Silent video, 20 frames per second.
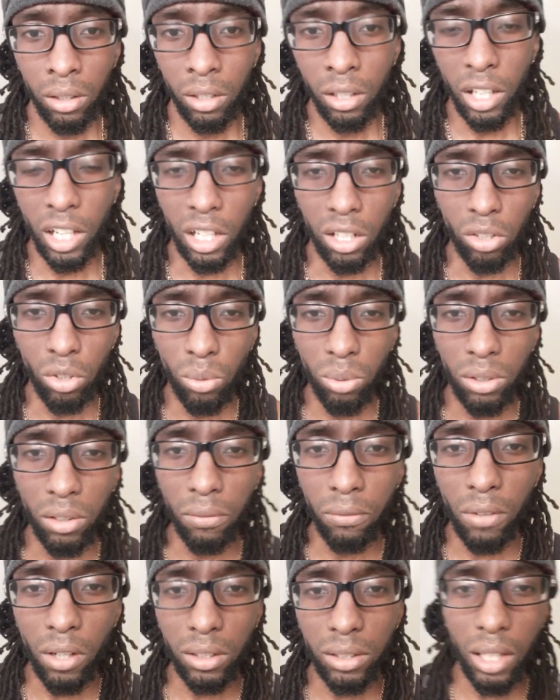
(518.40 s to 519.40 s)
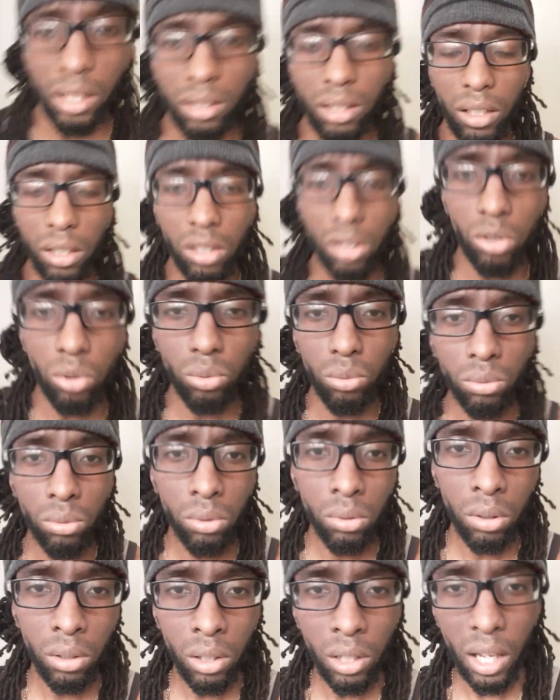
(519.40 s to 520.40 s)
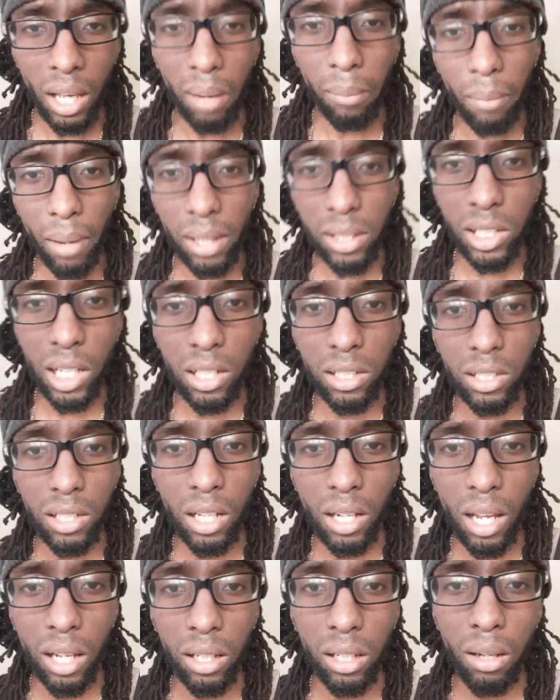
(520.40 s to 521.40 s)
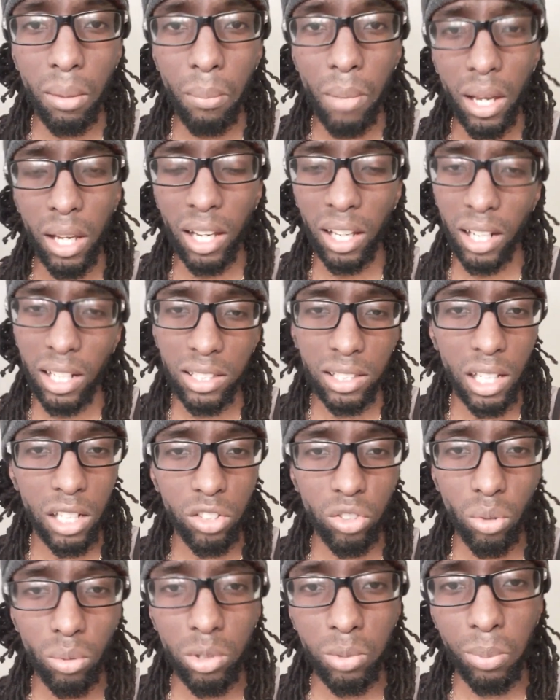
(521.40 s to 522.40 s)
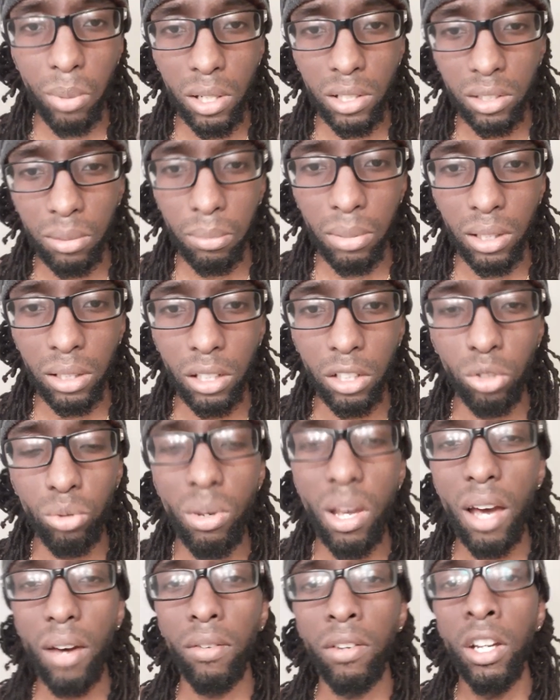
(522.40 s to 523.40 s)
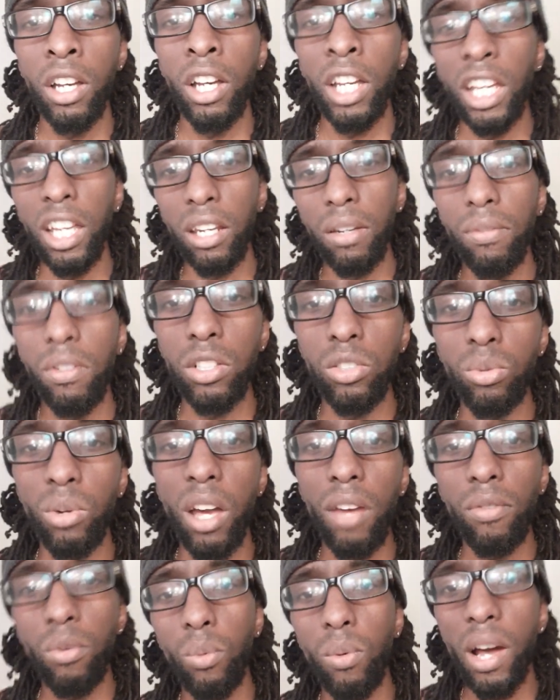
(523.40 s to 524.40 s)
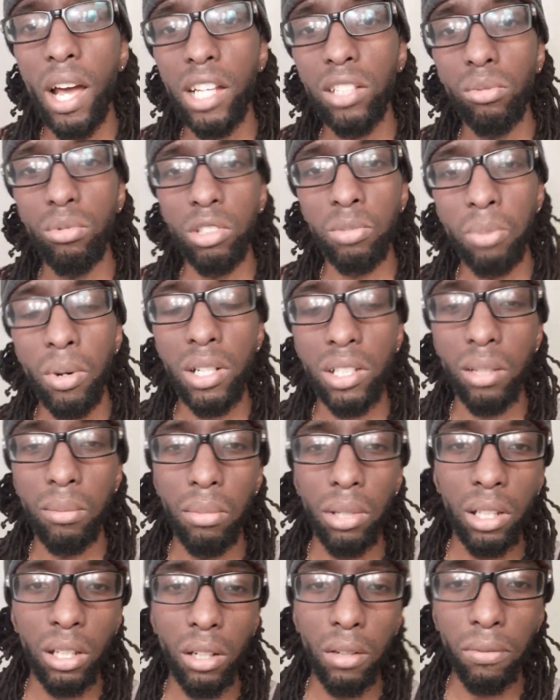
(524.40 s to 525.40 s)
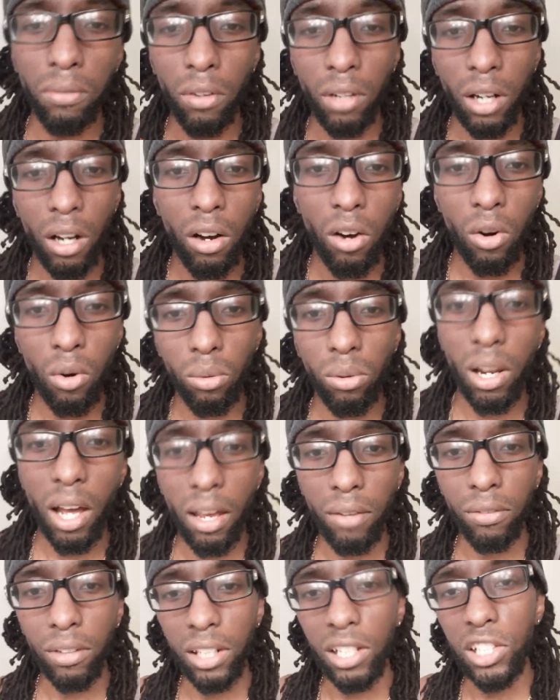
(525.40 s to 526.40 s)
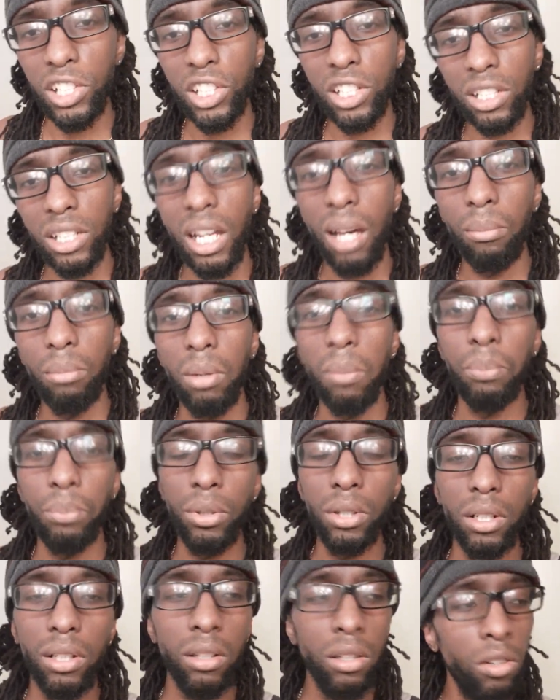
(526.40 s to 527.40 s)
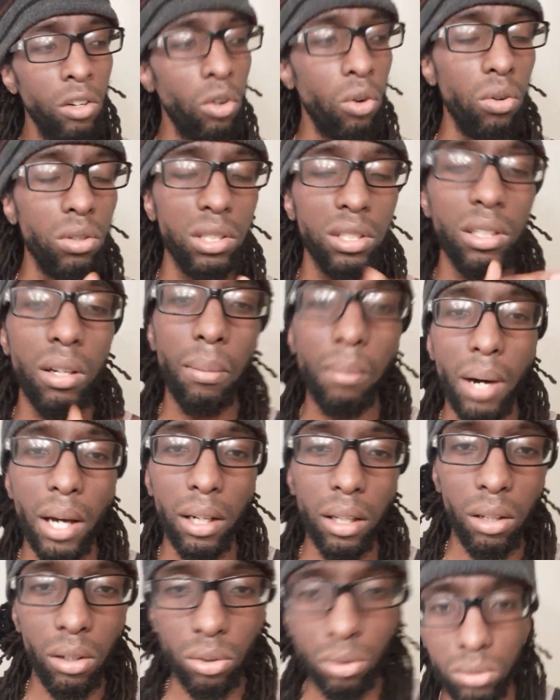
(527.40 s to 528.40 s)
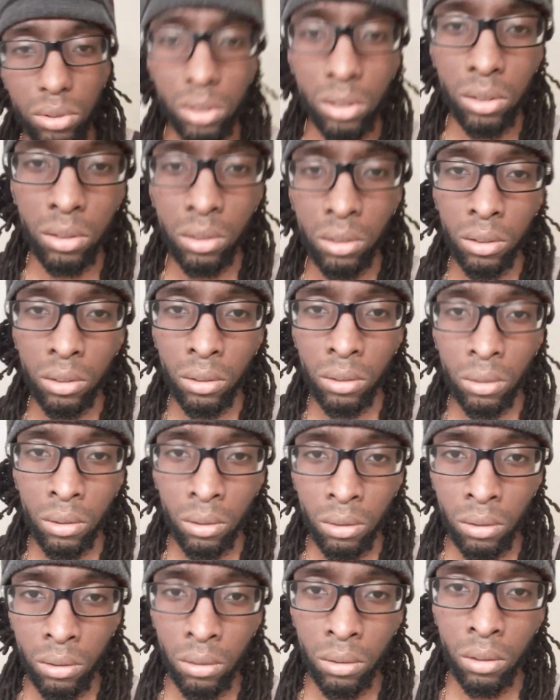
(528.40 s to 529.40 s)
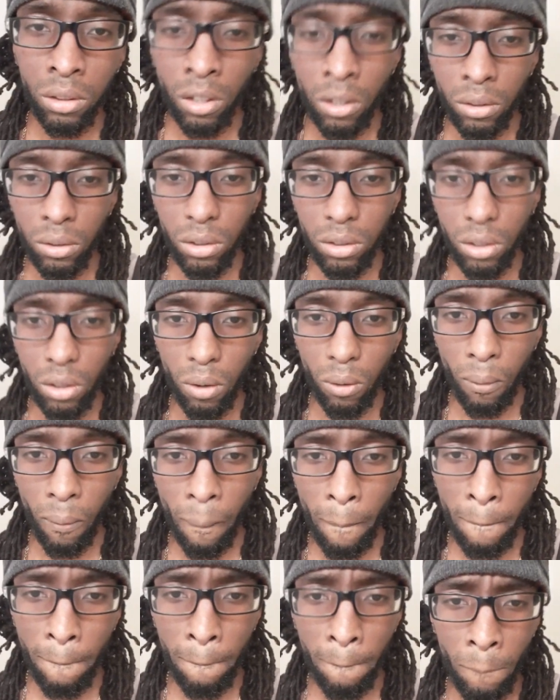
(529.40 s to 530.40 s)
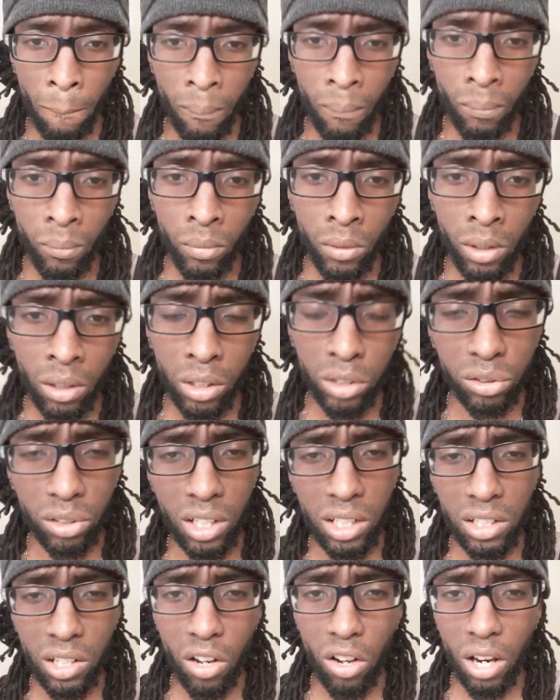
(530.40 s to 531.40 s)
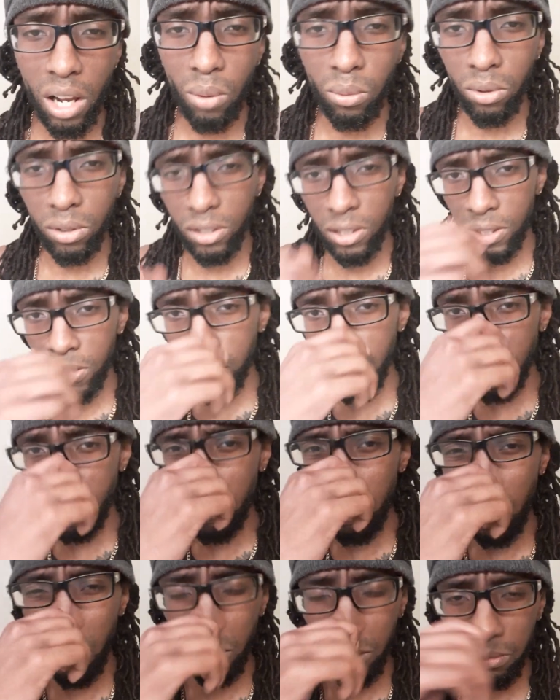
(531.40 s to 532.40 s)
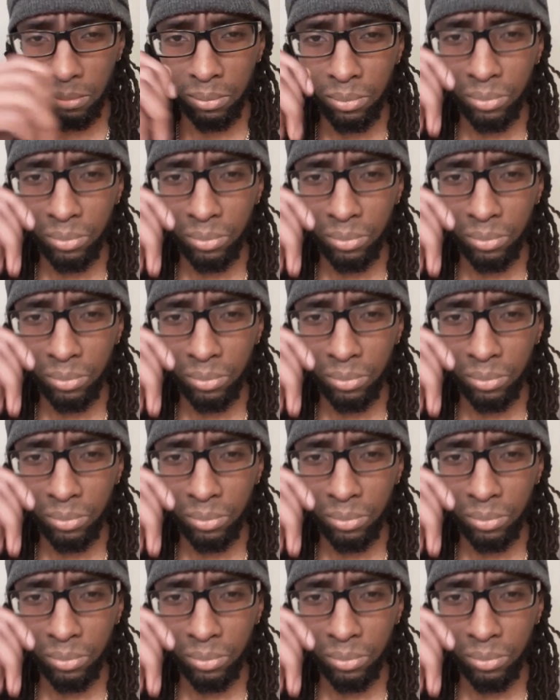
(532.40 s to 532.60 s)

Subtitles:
and do what the fuck they need to do and make changes that they need to make. And that's not your responsibility. You have everyone has a responsibility for their own life and it should not be put on somebody else. So that's all I wanted to say. Like,